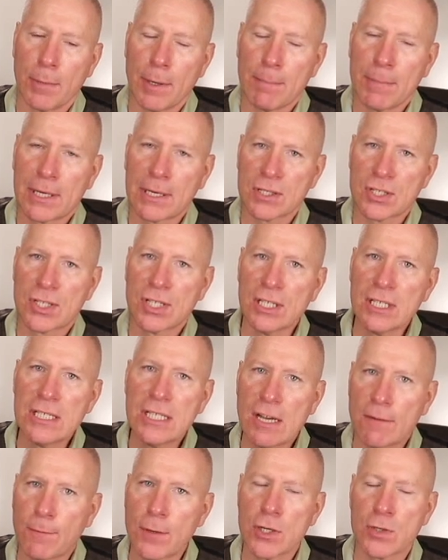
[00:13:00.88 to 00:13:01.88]
bit, because the
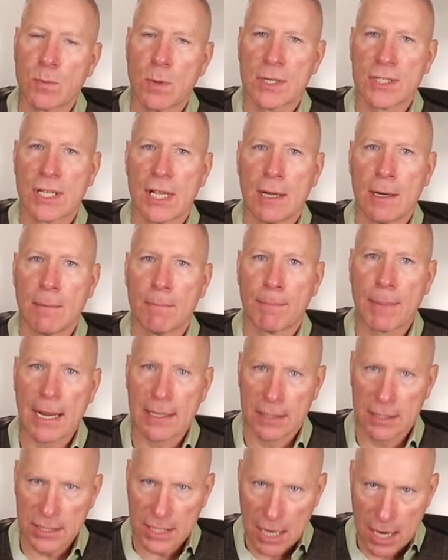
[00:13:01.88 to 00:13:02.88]
difference was that
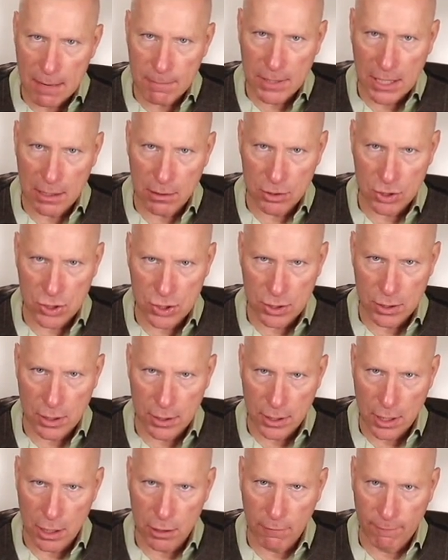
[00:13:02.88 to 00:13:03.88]
by the time the
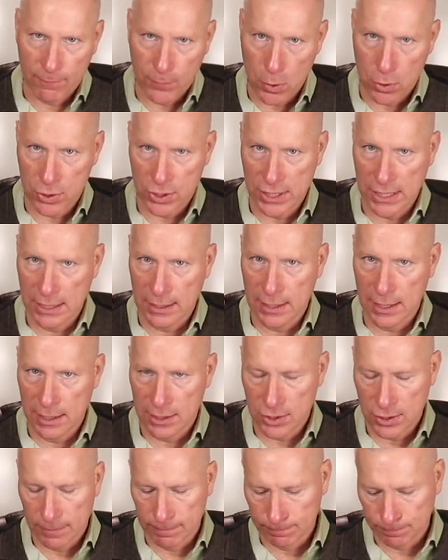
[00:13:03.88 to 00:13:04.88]
101st did
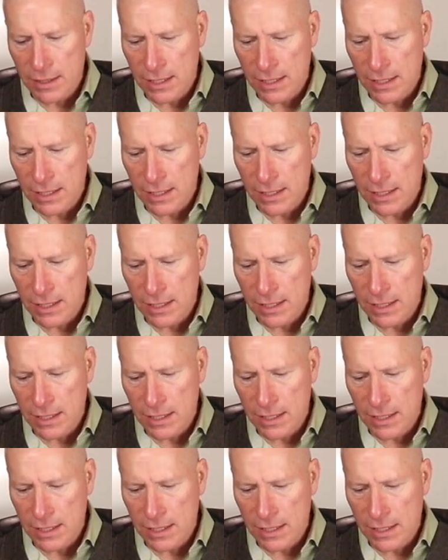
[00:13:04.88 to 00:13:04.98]
this,